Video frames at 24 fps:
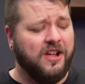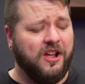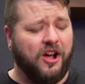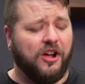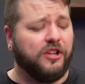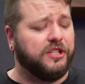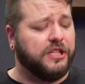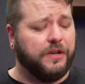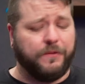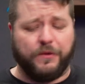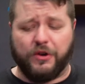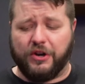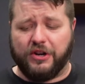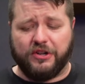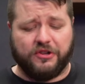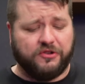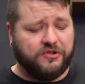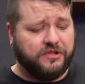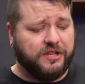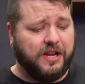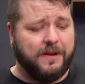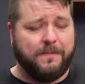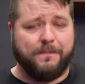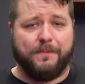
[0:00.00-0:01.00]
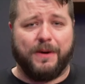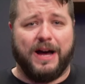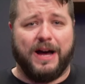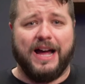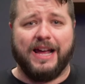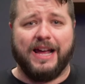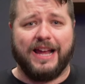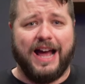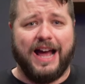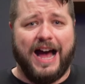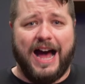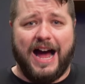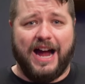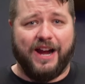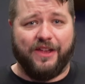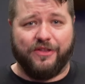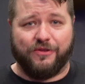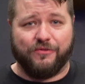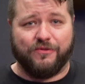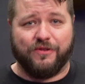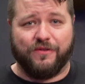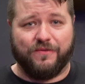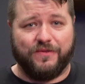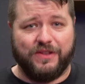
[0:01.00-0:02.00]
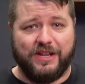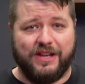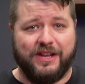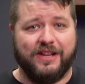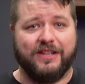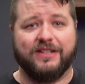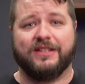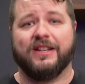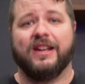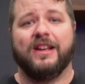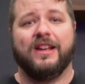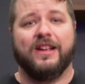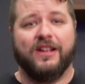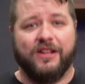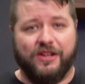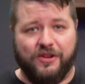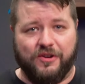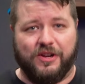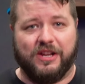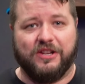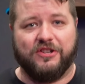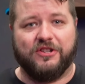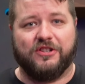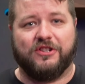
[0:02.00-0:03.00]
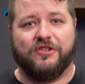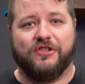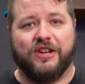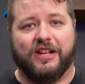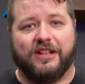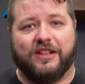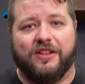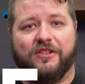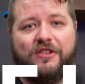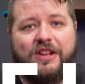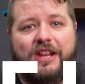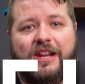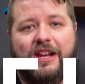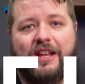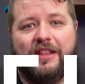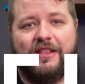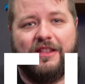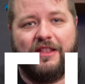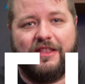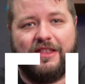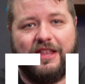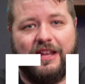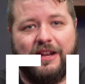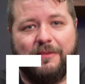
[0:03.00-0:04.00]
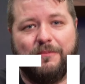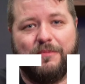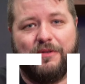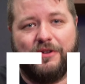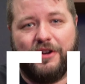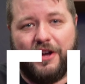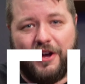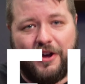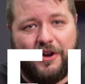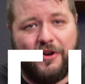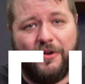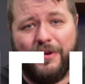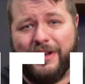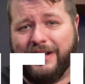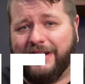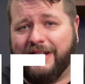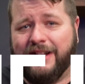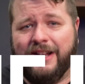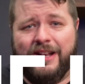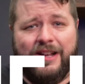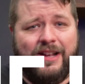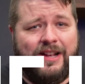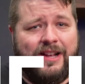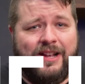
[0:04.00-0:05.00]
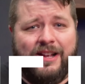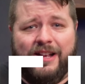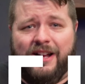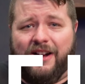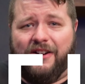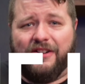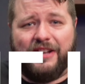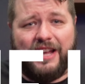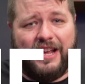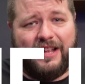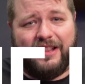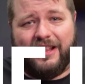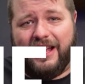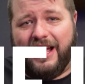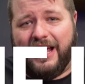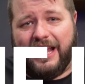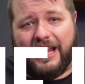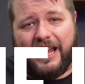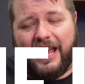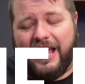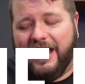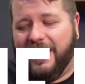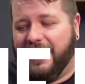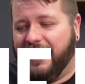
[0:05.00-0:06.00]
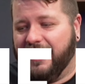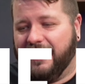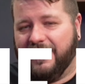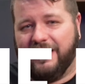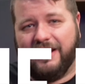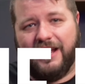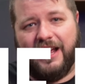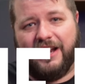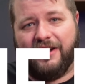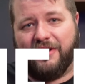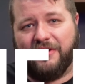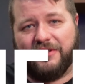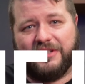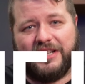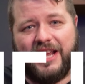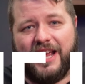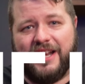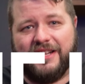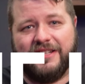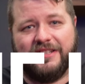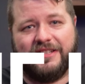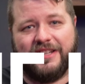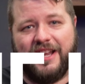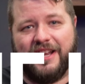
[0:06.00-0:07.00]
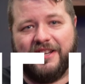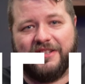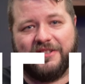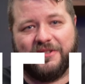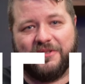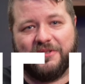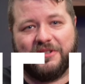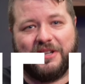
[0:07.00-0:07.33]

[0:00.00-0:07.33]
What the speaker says: Also, if you're interested in buying either of these, you can click the link in the thing below and I'll get like, I don't know, 10 cents or